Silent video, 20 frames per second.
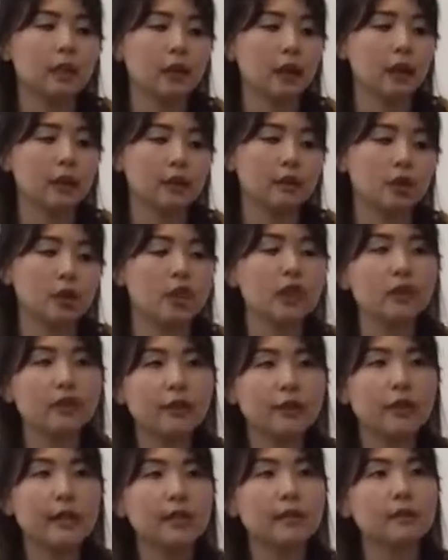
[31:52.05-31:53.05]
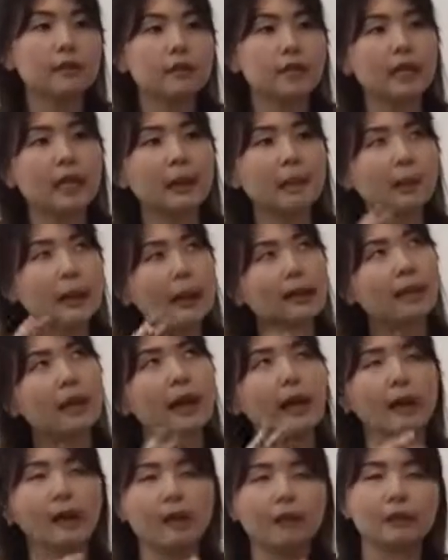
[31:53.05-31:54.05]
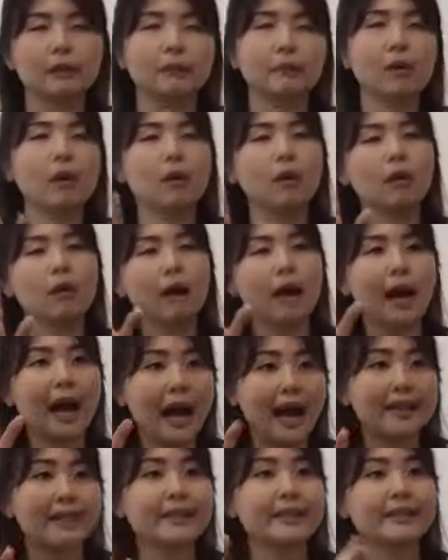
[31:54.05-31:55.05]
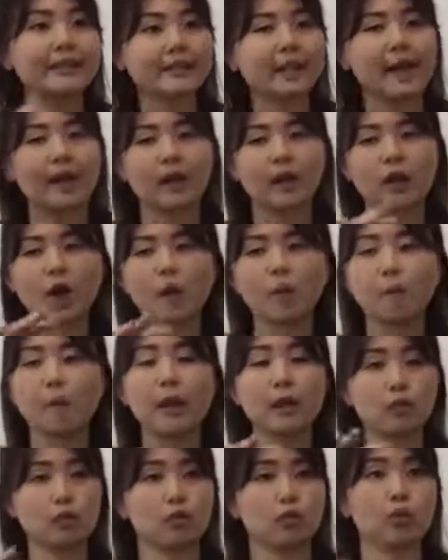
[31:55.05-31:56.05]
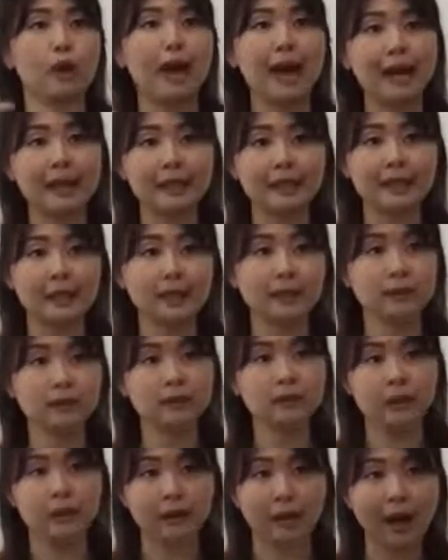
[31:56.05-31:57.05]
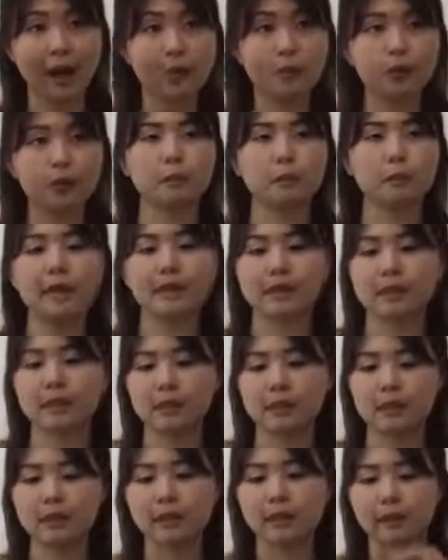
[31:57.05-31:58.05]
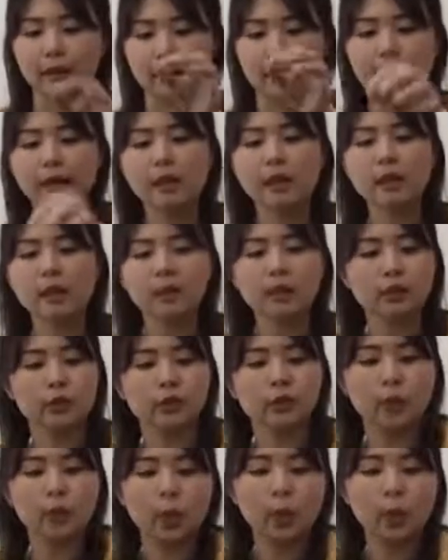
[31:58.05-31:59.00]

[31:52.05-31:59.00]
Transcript: Uh, generally, snake plants are on a more higher side compared to other uh, house plants. All right.